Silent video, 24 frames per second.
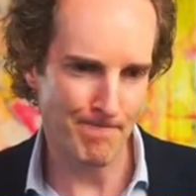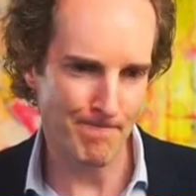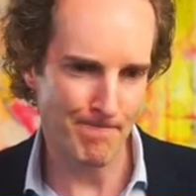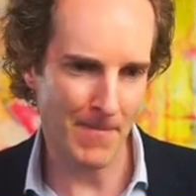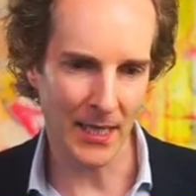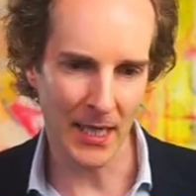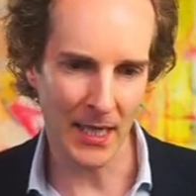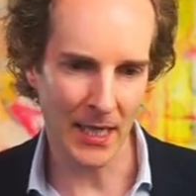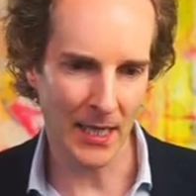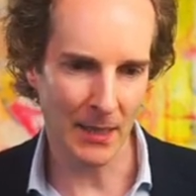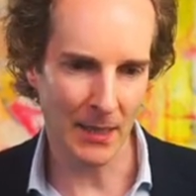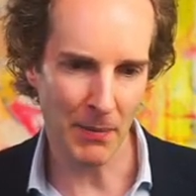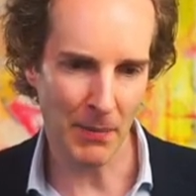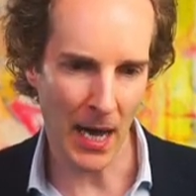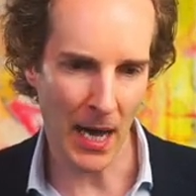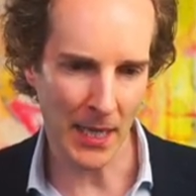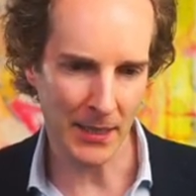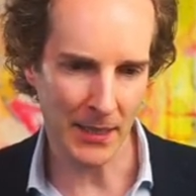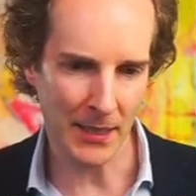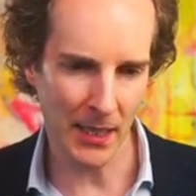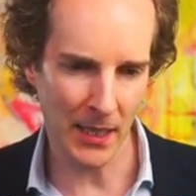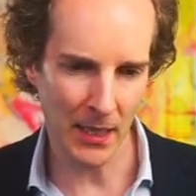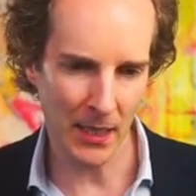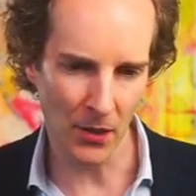uh, it,
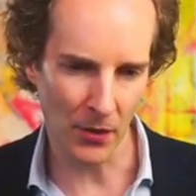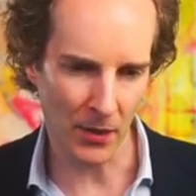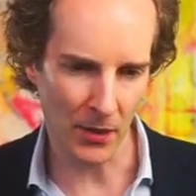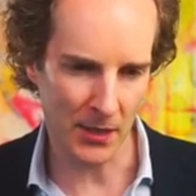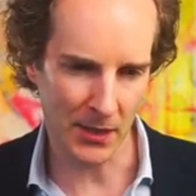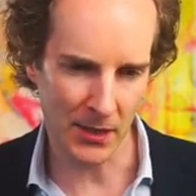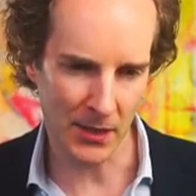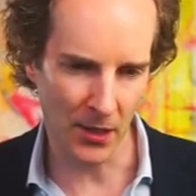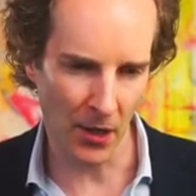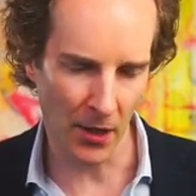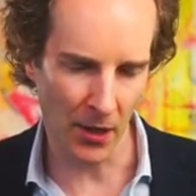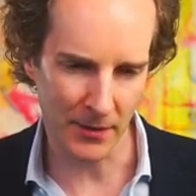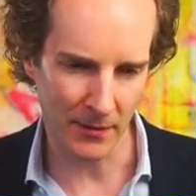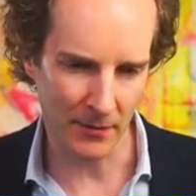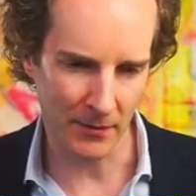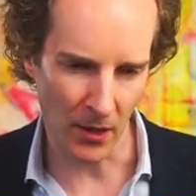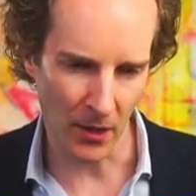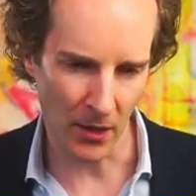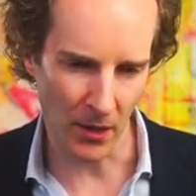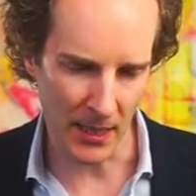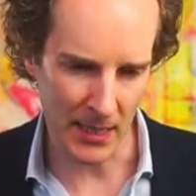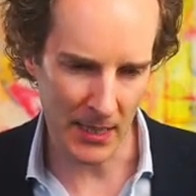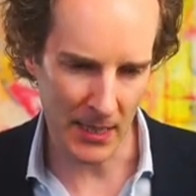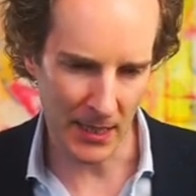party looks good,
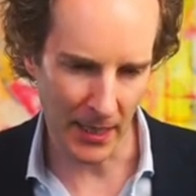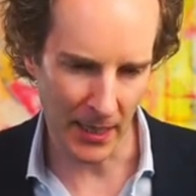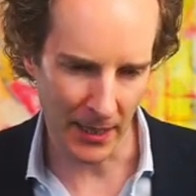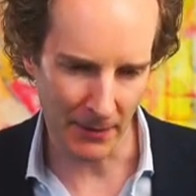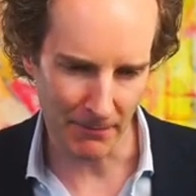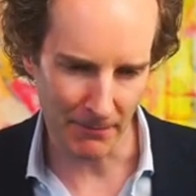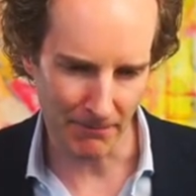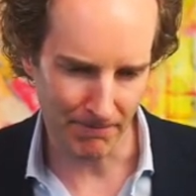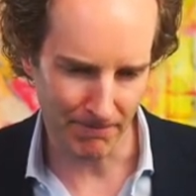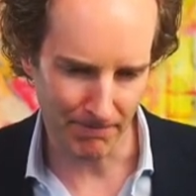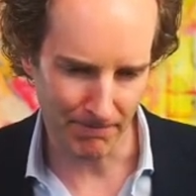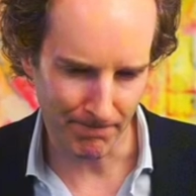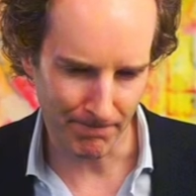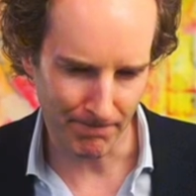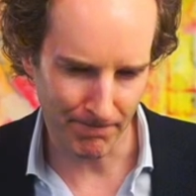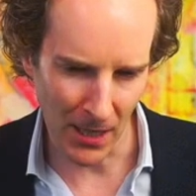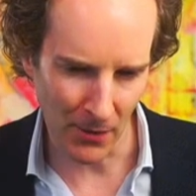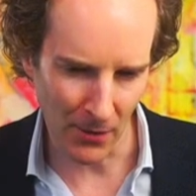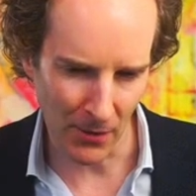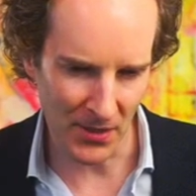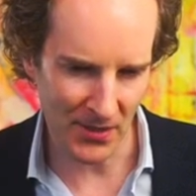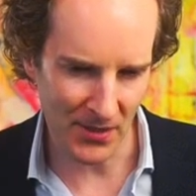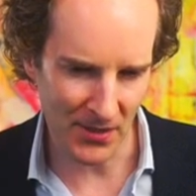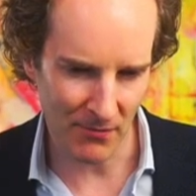honestly.
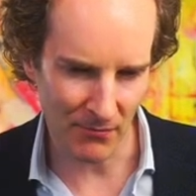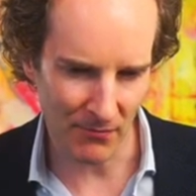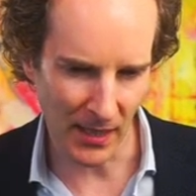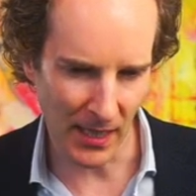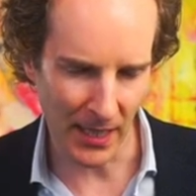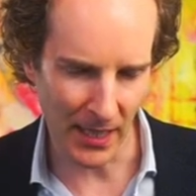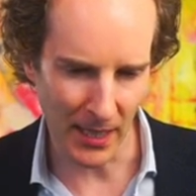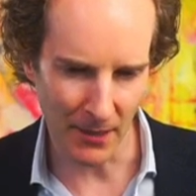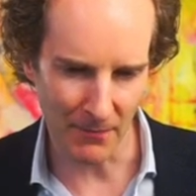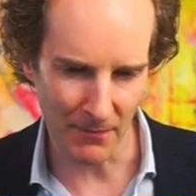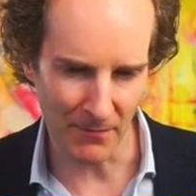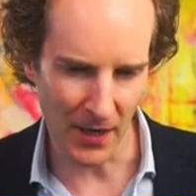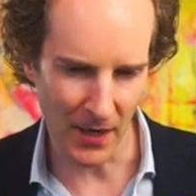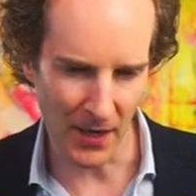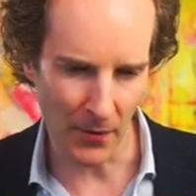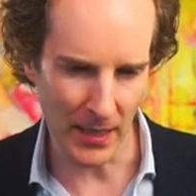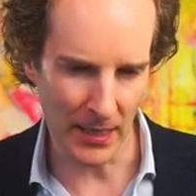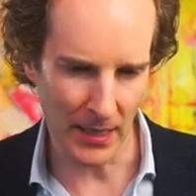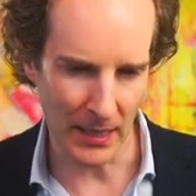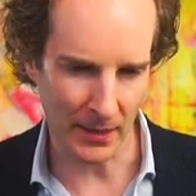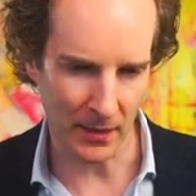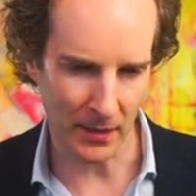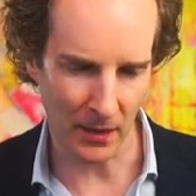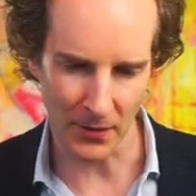There is really
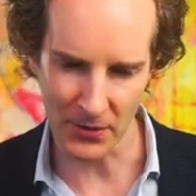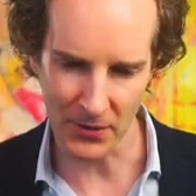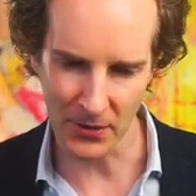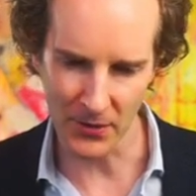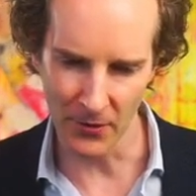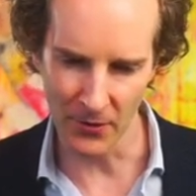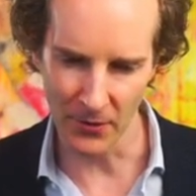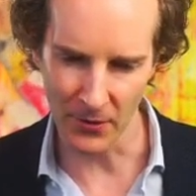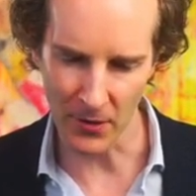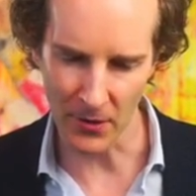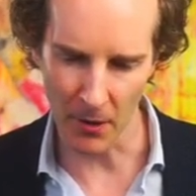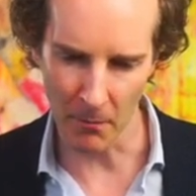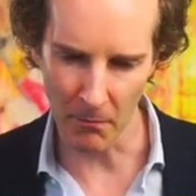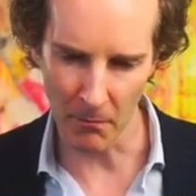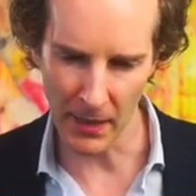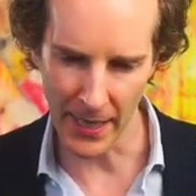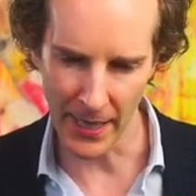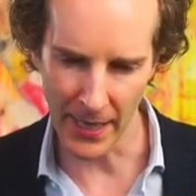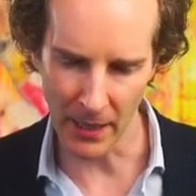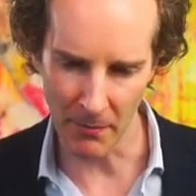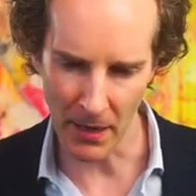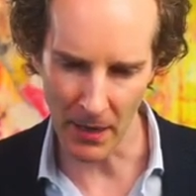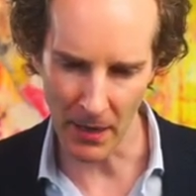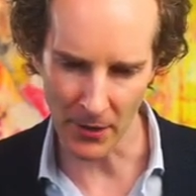very little to
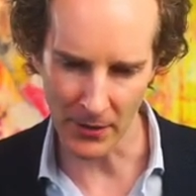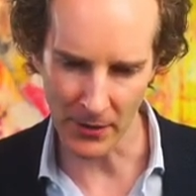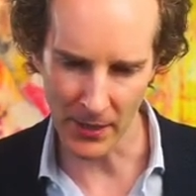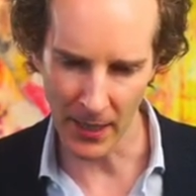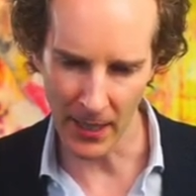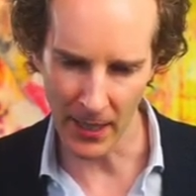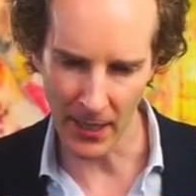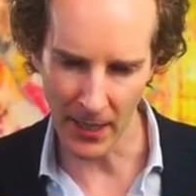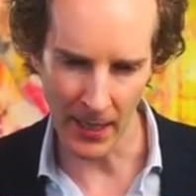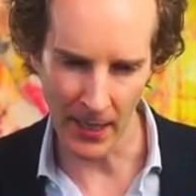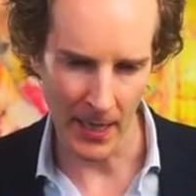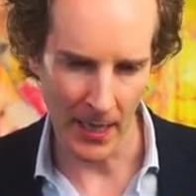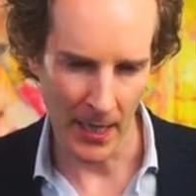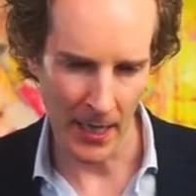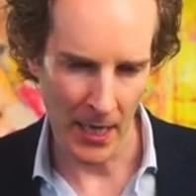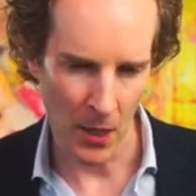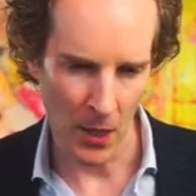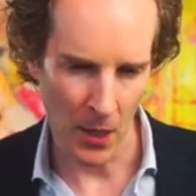complain about here.